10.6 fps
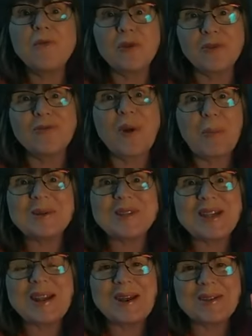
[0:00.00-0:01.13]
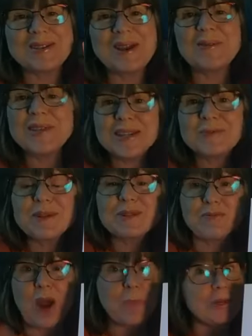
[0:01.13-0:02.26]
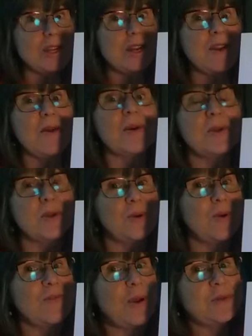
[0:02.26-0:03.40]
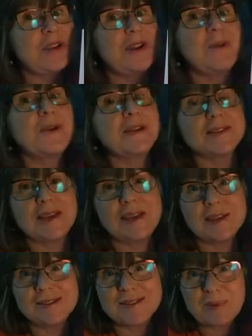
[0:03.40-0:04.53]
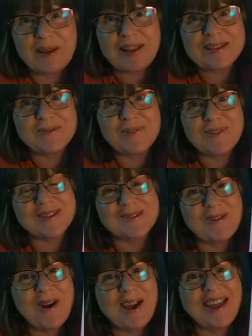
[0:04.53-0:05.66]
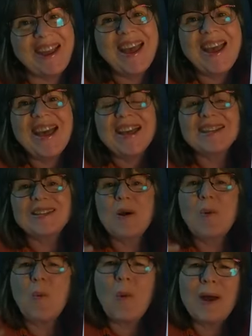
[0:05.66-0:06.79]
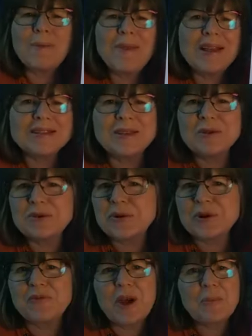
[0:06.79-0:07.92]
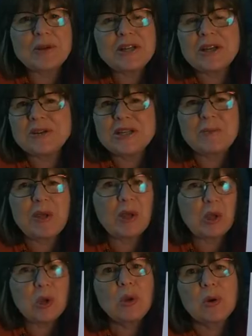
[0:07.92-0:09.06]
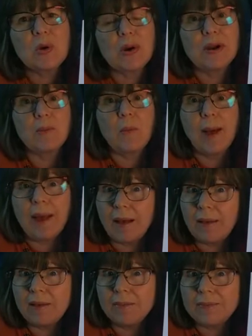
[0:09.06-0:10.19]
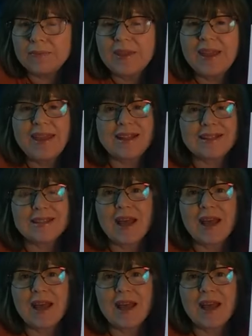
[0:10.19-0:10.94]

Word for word: for the frappuccino. So this was frappuccino. Unicorn frappuccino was the inspiration for this drawing. So what makes a unicorn frappuccino seem like a unicorn? Well, it's